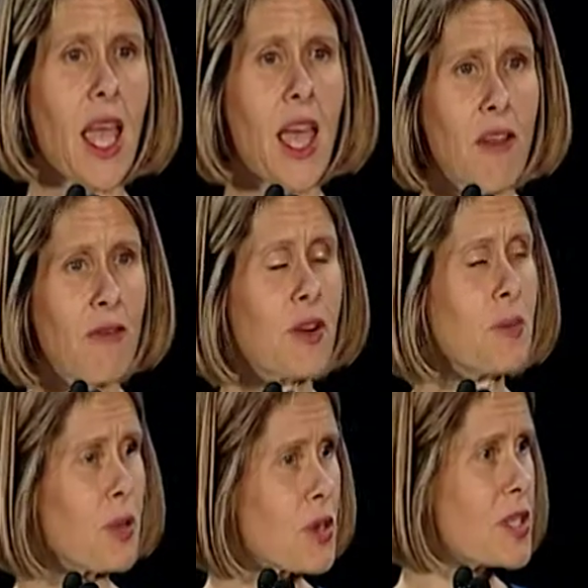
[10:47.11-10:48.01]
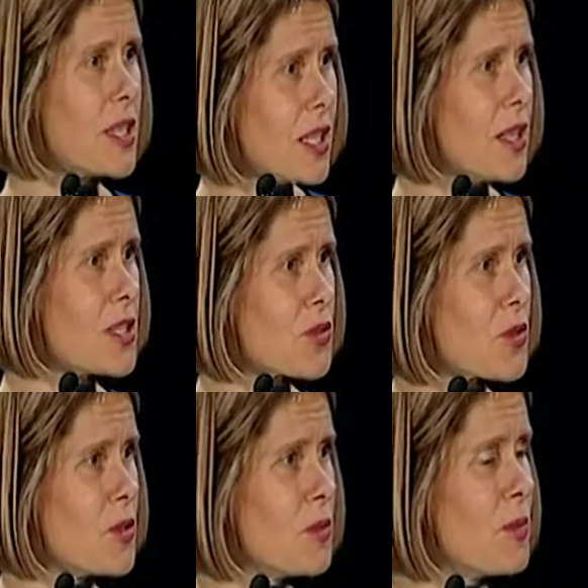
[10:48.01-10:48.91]
Every person in this
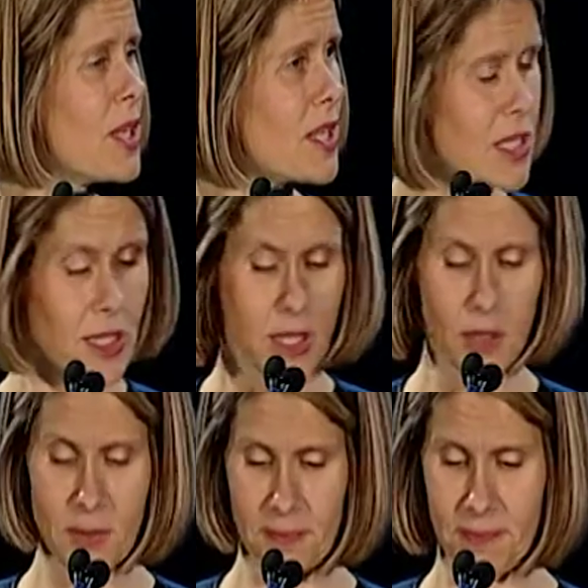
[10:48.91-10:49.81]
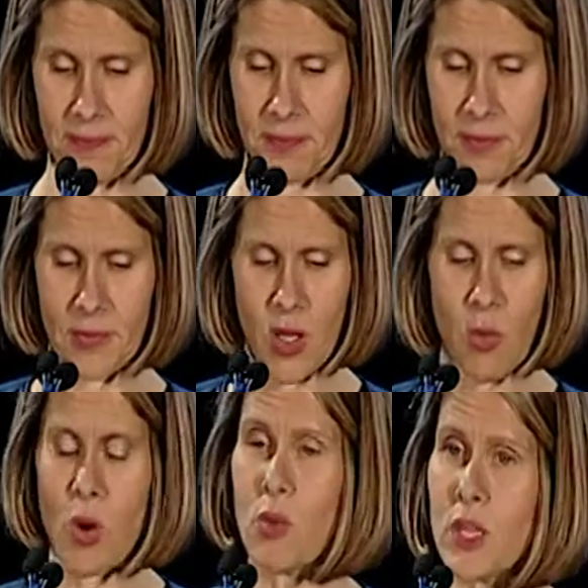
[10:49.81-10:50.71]
room is a leader.
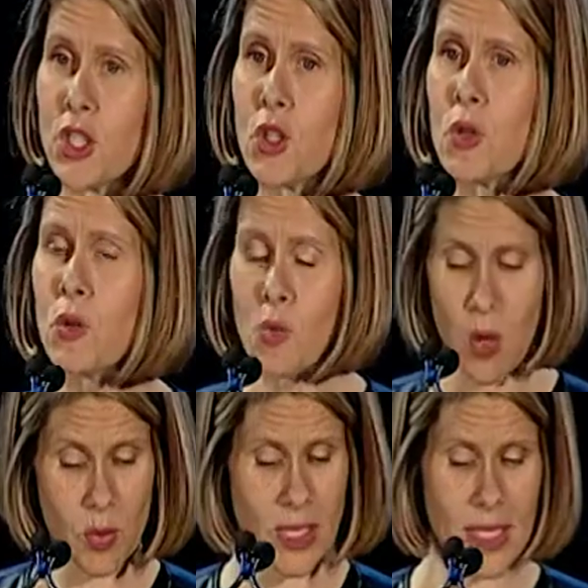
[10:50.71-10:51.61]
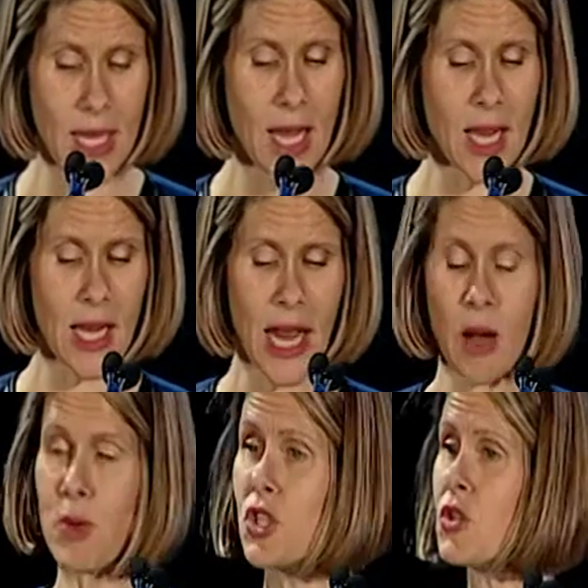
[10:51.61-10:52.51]
What we do, what we say, and how
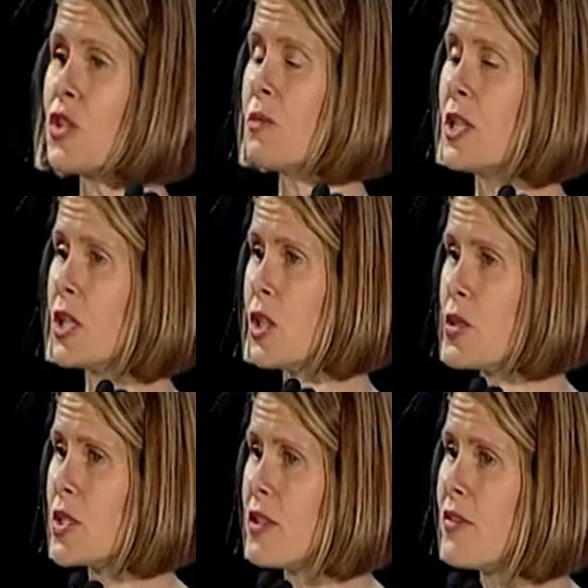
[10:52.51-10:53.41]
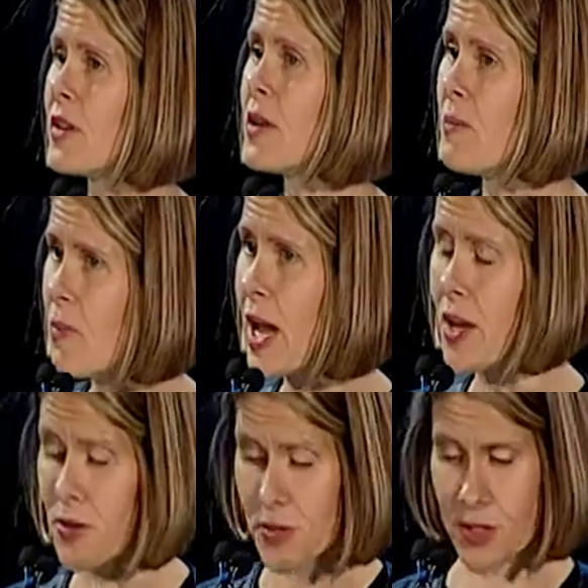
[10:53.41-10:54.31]
we choose to be inclusive
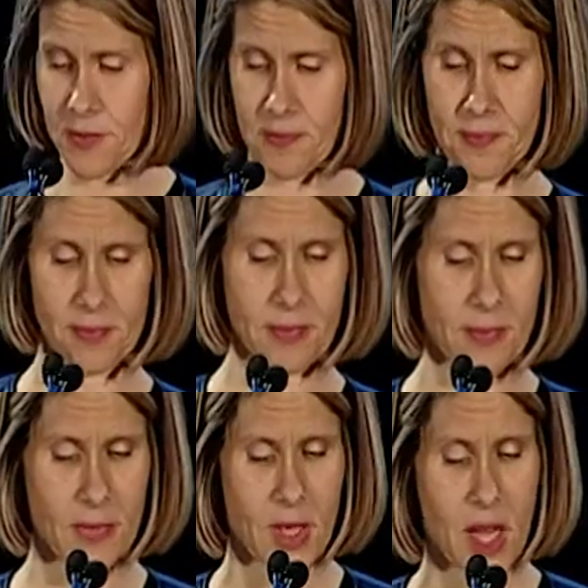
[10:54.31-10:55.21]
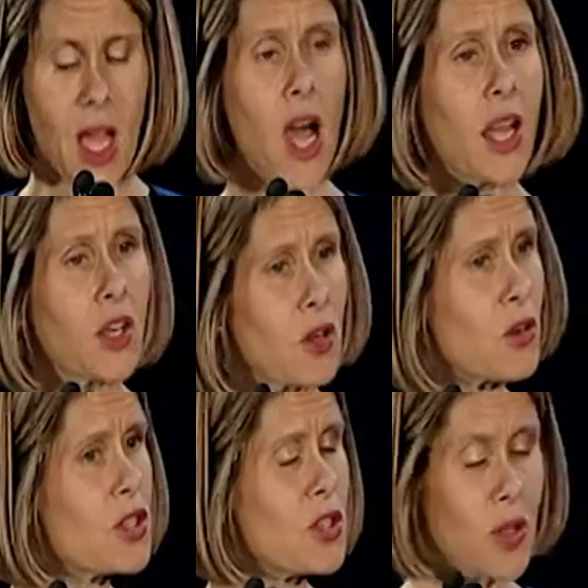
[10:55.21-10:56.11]
matters. I
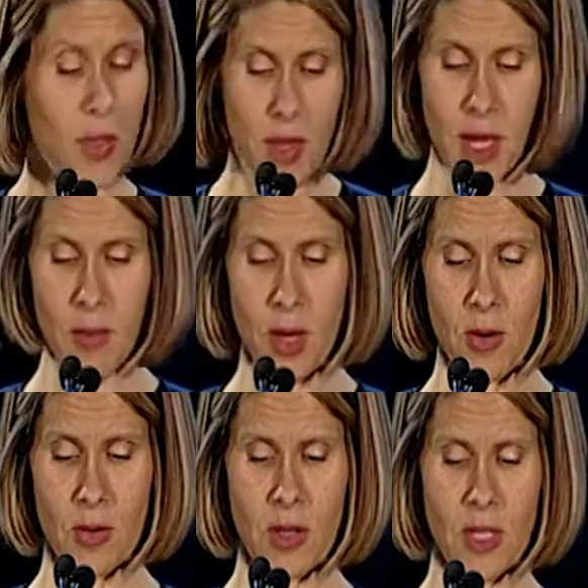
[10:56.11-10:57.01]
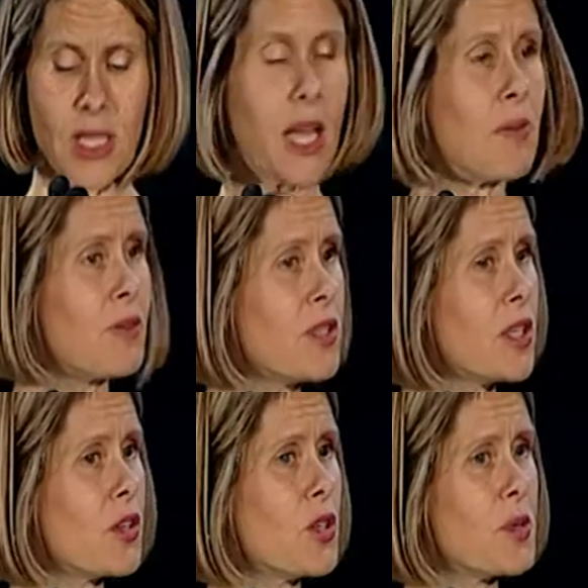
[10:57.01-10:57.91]
encourage you to think about the type of
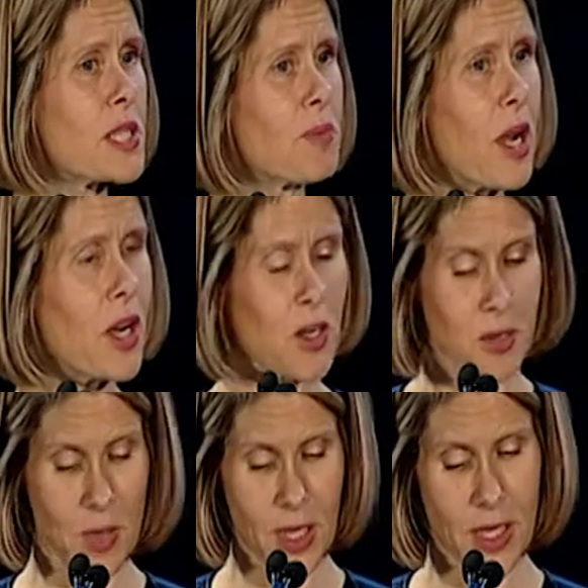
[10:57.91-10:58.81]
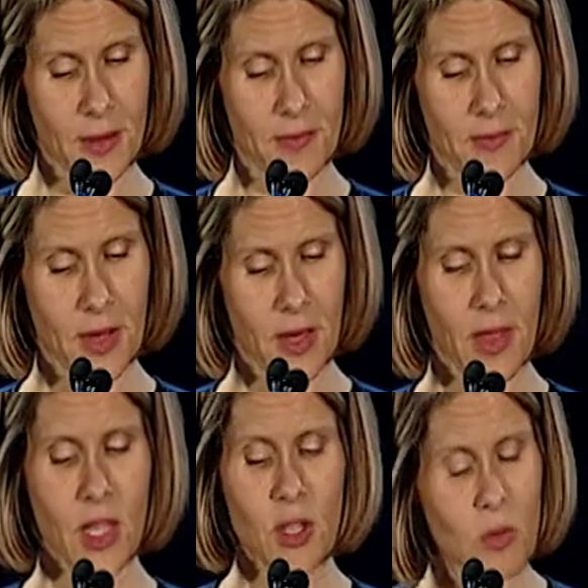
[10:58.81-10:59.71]
leader you aspire to be,
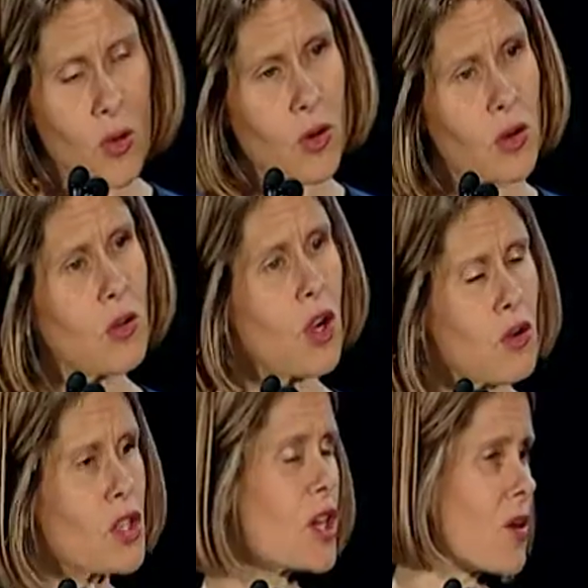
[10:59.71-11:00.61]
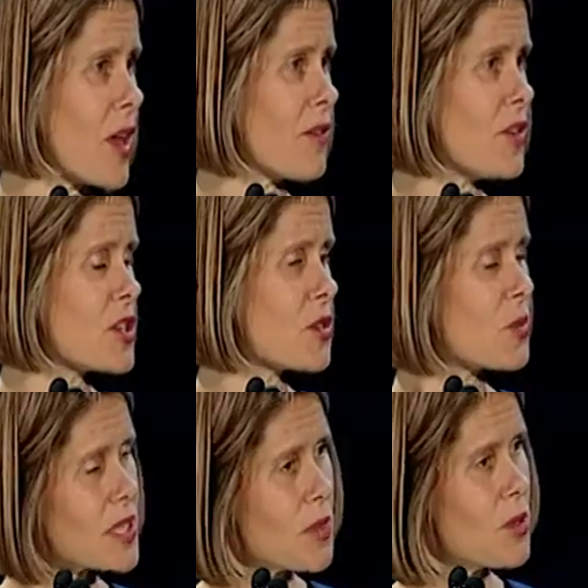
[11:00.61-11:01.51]
then tomorrow go share that vision
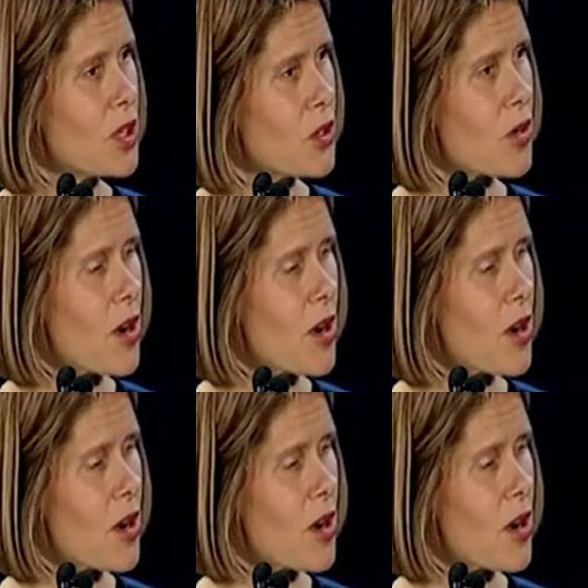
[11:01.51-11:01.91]
with someone in your